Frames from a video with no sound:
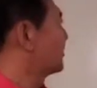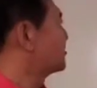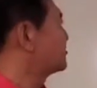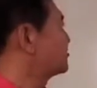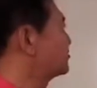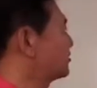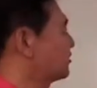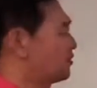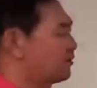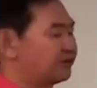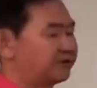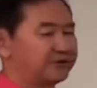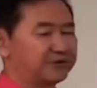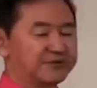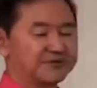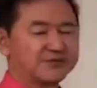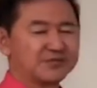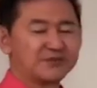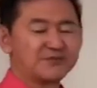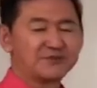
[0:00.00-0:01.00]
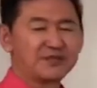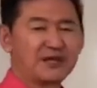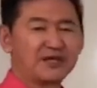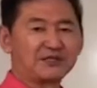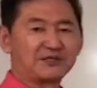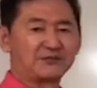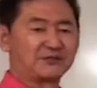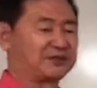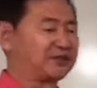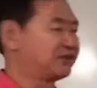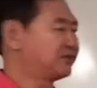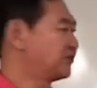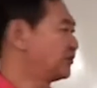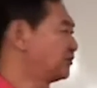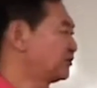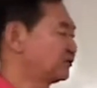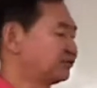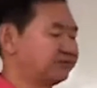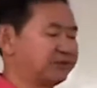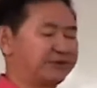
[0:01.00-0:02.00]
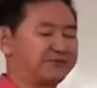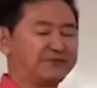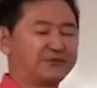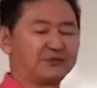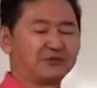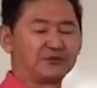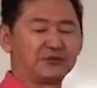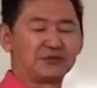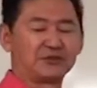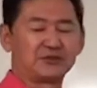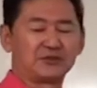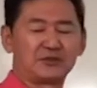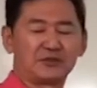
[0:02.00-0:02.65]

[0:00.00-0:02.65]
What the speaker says: based on some kind of literature review,